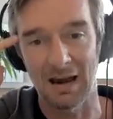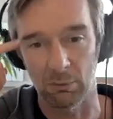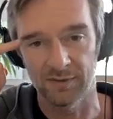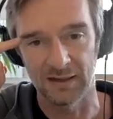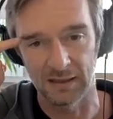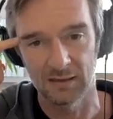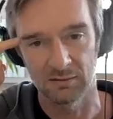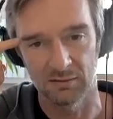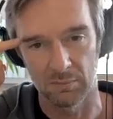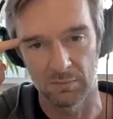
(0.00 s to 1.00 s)
outthink
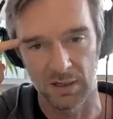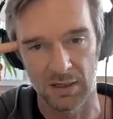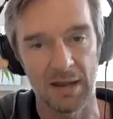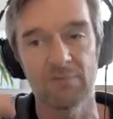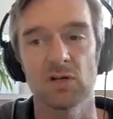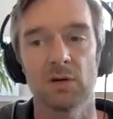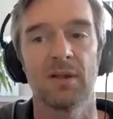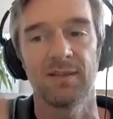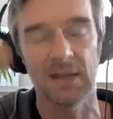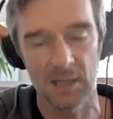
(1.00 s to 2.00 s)
them. And every time I
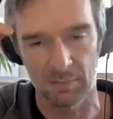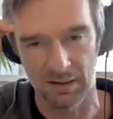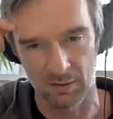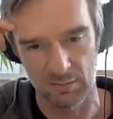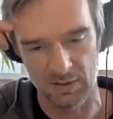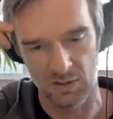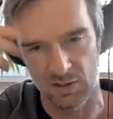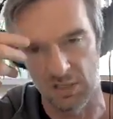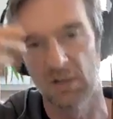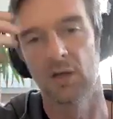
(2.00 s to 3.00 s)
think about them, it's
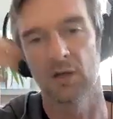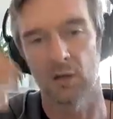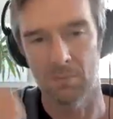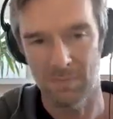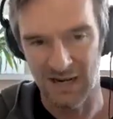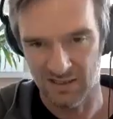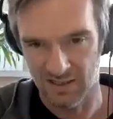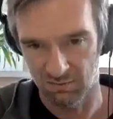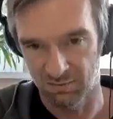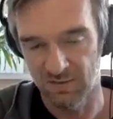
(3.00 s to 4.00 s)
just come back to
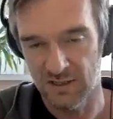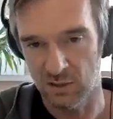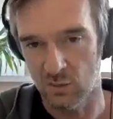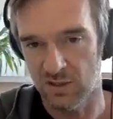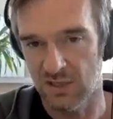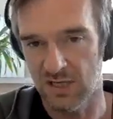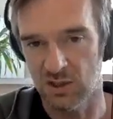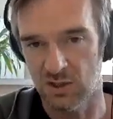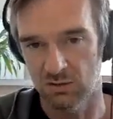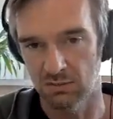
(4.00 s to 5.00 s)
that physical
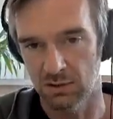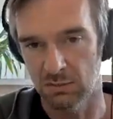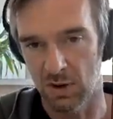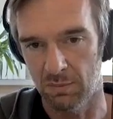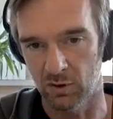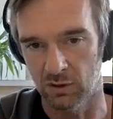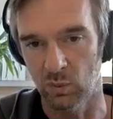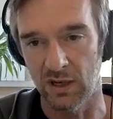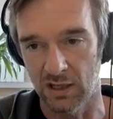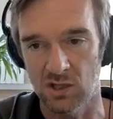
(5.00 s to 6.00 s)
sensation in my body,
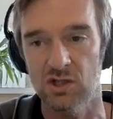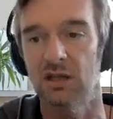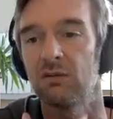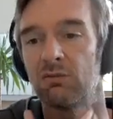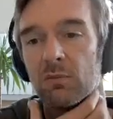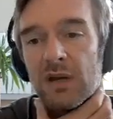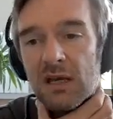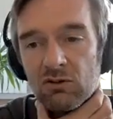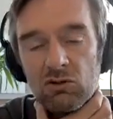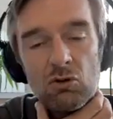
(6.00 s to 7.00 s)
which for me
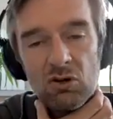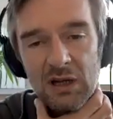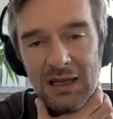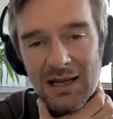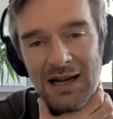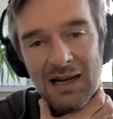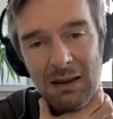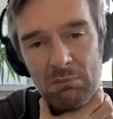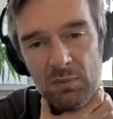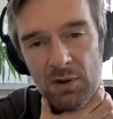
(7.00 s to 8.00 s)
is usually a
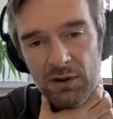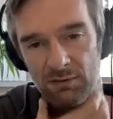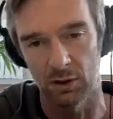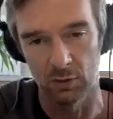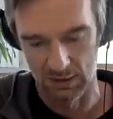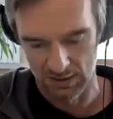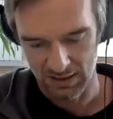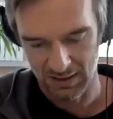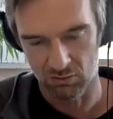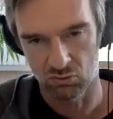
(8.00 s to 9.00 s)
clamp in my throat
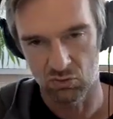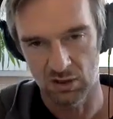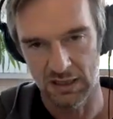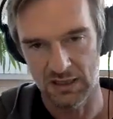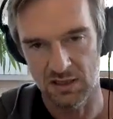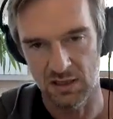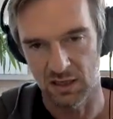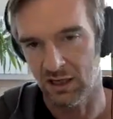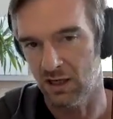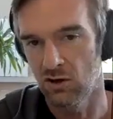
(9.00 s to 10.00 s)
and a really
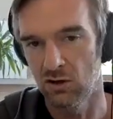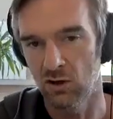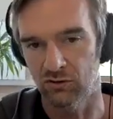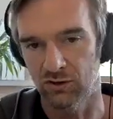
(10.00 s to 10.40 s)
like a knot